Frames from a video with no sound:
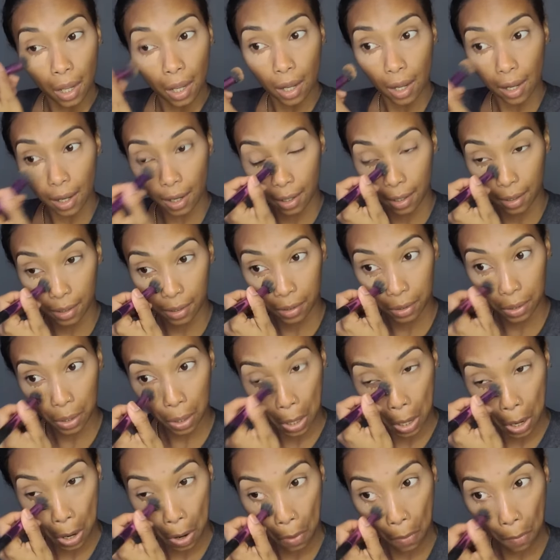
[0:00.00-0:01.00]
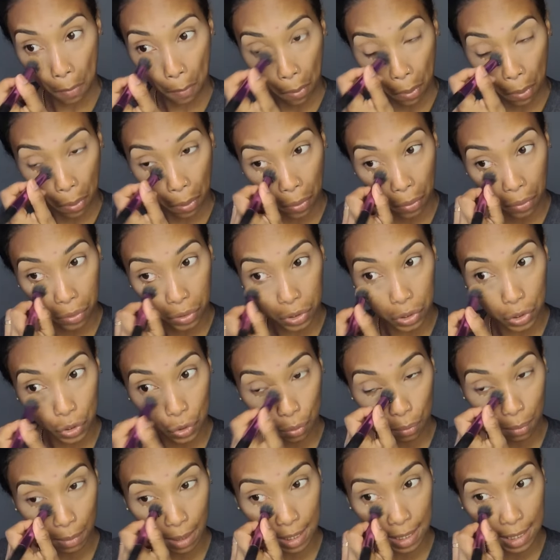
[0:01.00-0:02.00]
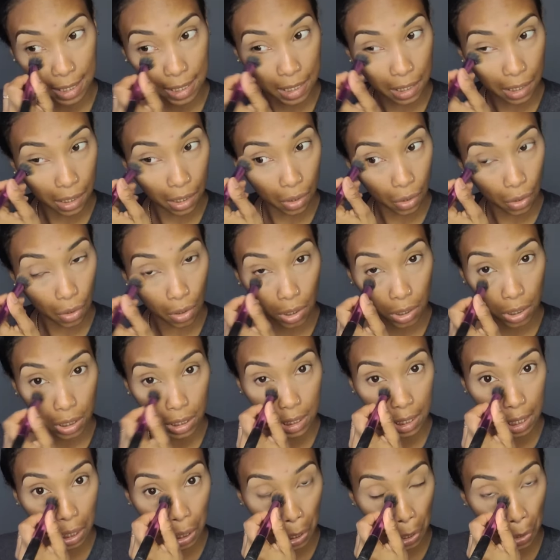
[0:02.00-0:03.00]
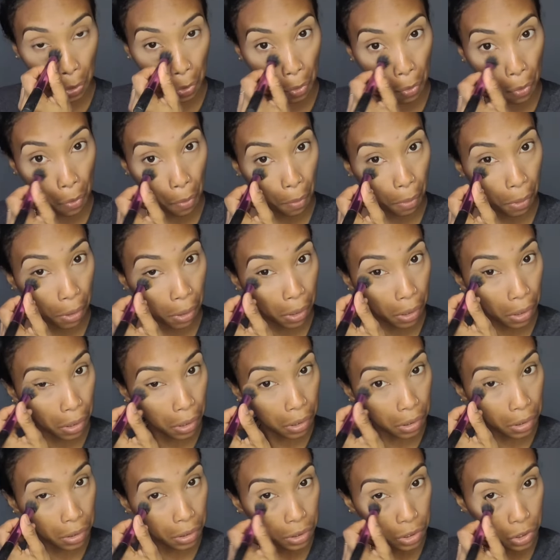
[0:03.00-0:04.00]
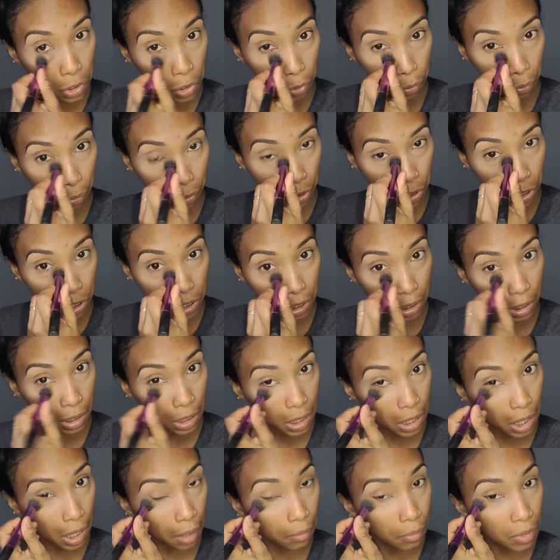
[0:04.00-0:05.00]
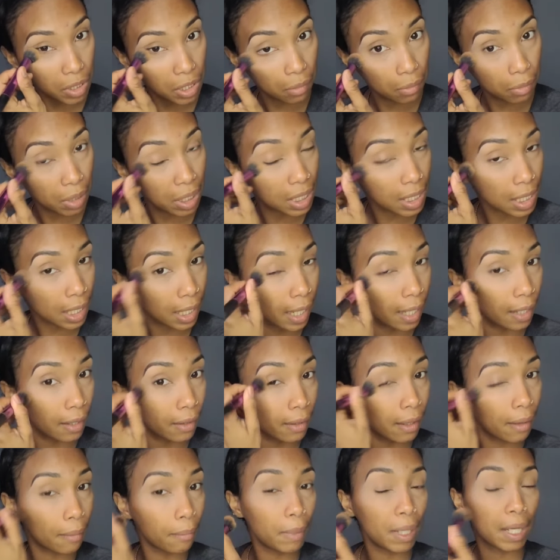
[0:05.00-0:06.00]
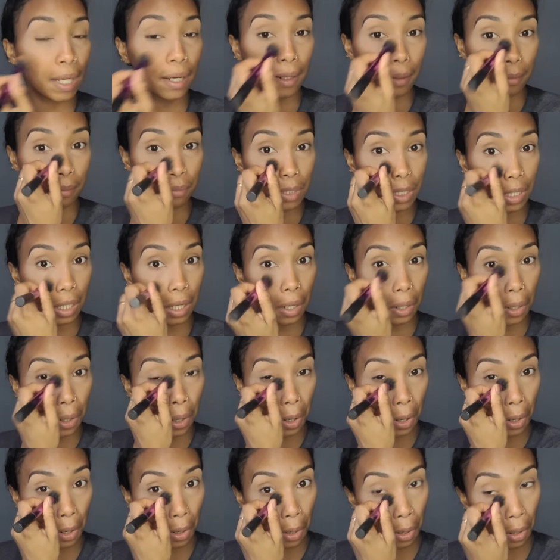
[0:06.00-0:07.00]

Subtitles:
and so my salon is at home, so persons come to me to get their makeup done,